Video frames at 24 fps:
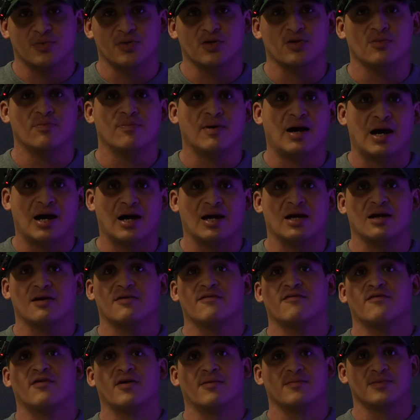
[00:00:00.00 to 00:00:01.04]
when you buy
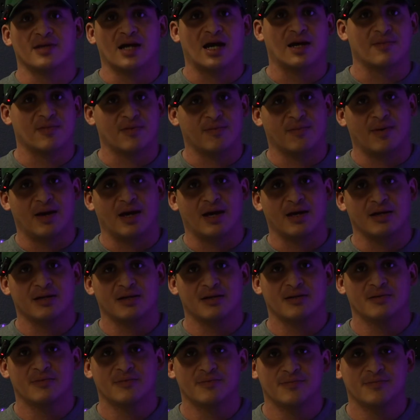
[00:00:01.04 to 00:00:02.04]
it from Diamondback.